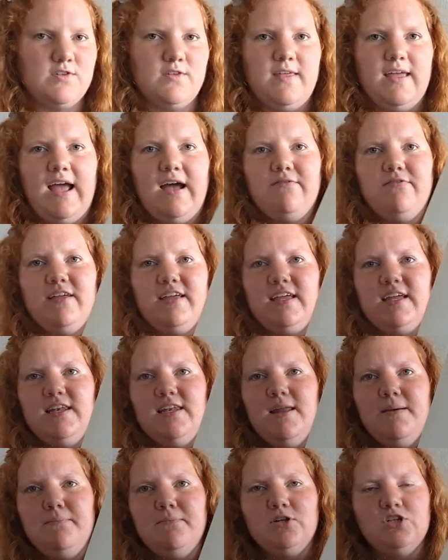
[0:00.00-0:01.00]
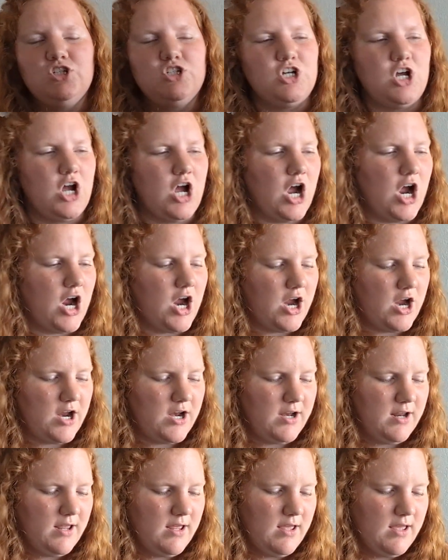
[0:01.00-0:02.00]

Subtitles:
So they have like a number chart.